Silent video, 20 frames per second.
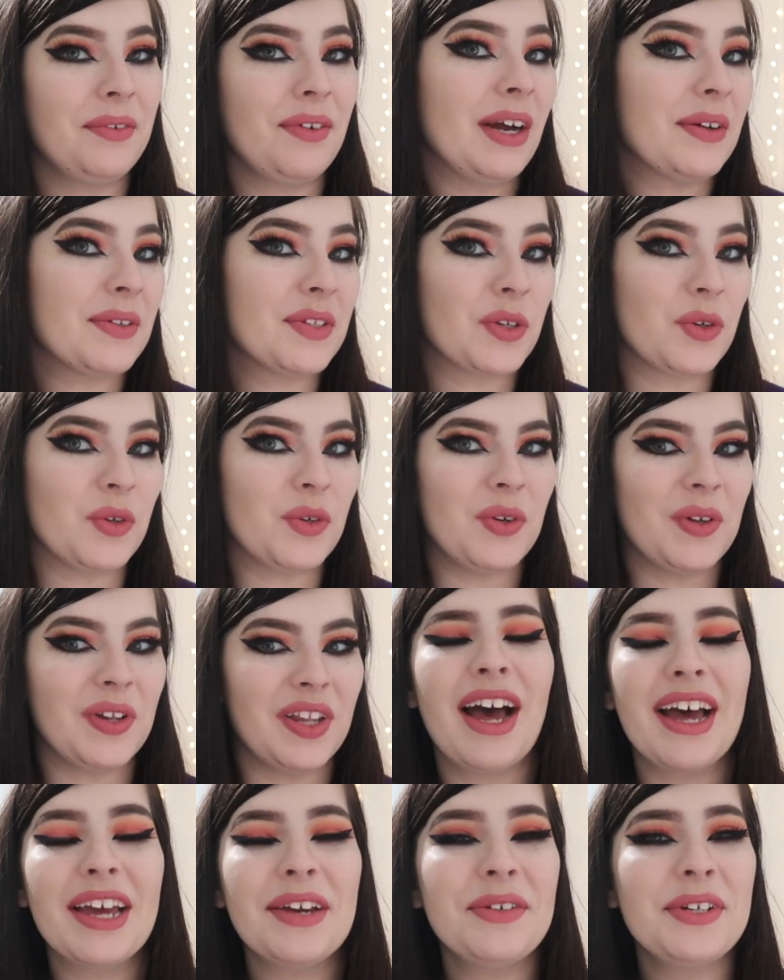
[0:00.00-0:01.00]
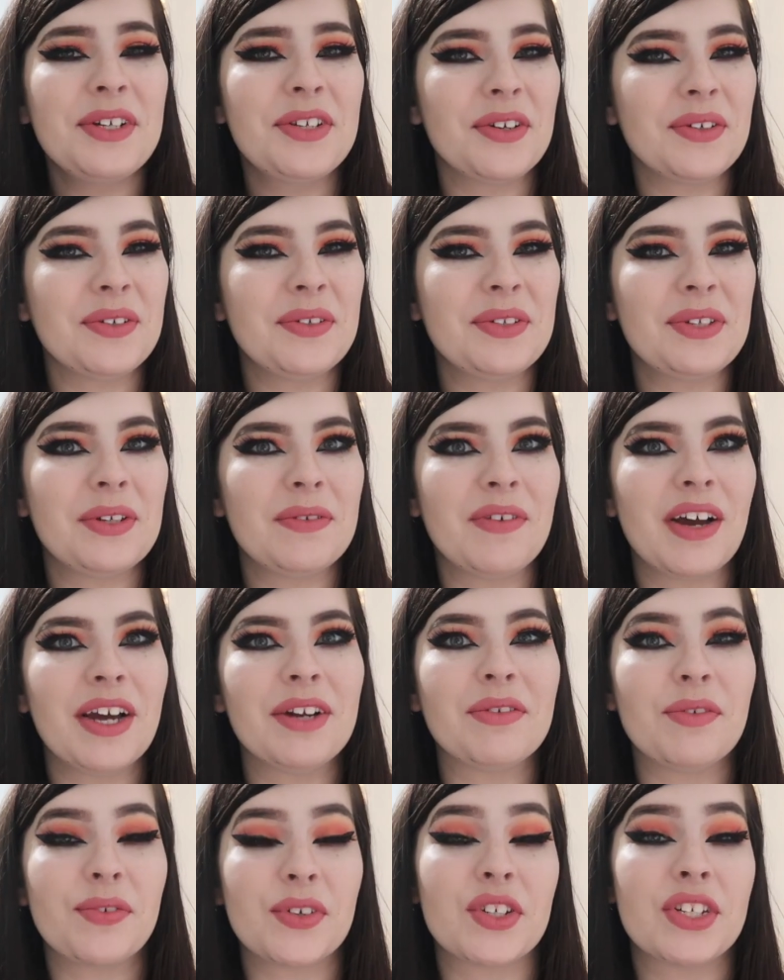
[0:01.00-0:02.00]
throughout school, I always struggled to find
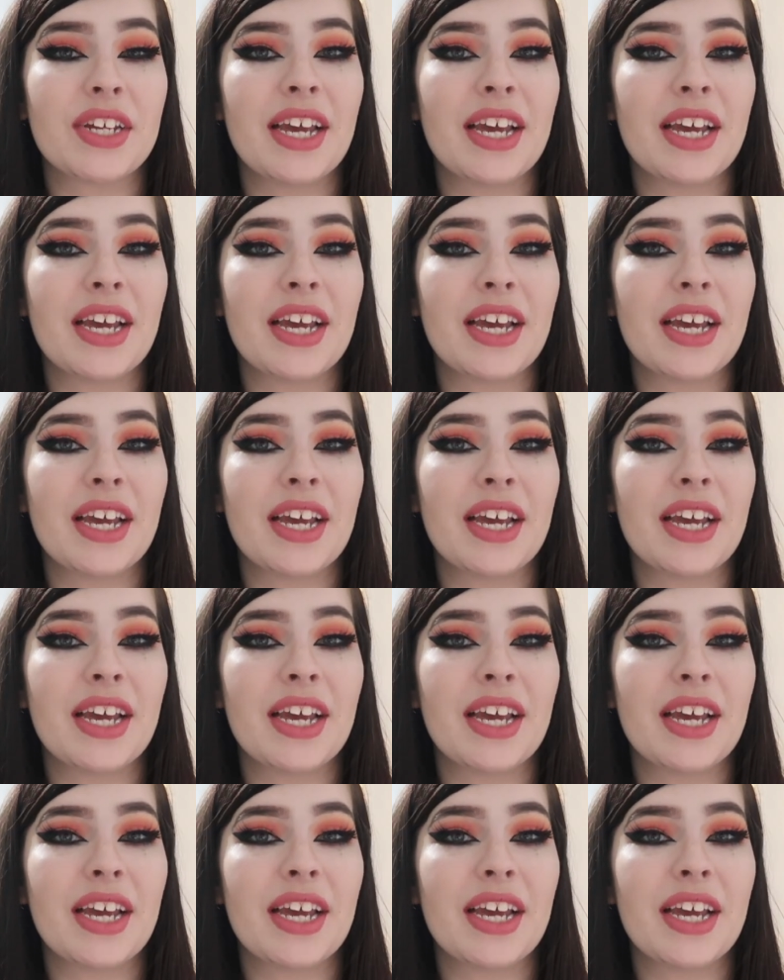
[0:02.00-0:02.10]
revision